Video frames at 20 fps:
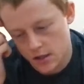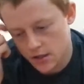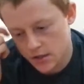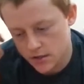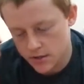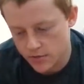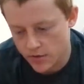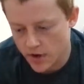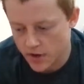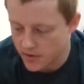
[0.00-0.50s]

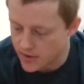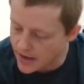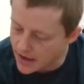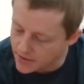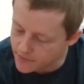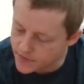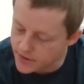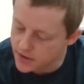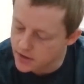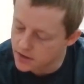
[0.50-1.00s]
So rather than
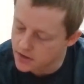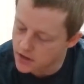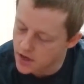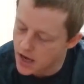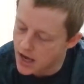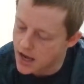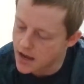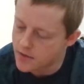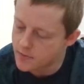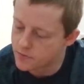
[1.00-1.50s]
having
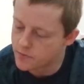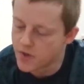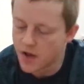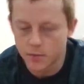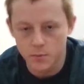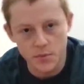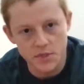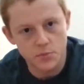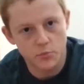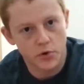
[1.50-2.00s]

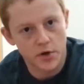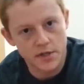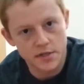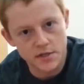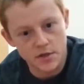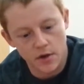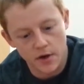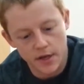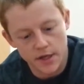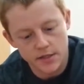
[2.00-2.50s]
numbers
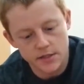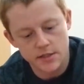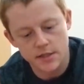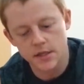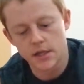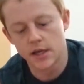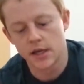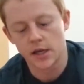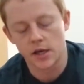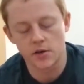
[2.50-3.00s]
printed on it,
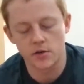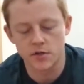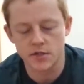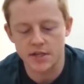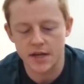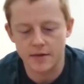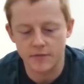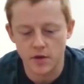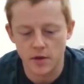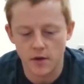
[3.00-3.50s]
you just
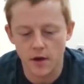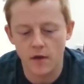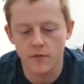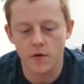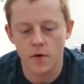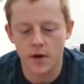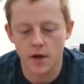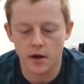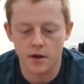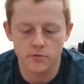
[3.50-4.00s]
have a
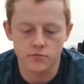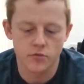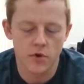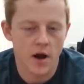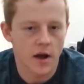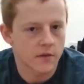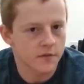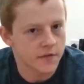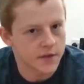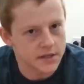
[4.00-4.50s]
very kind of
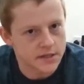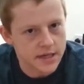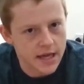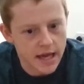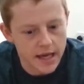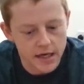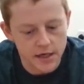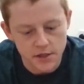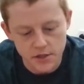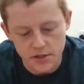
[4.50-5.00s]
rough
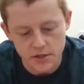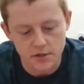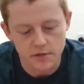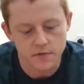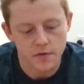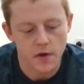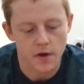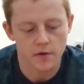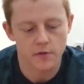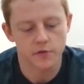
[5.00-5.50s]
indication of
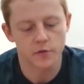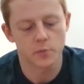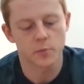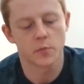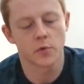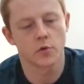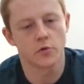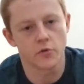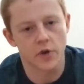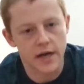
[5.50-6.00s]
going from
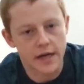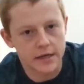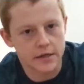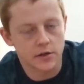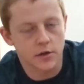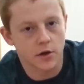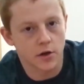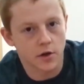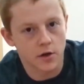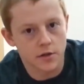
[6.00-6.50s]
green,
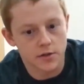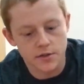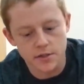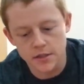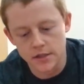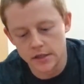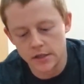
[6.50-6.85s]
good,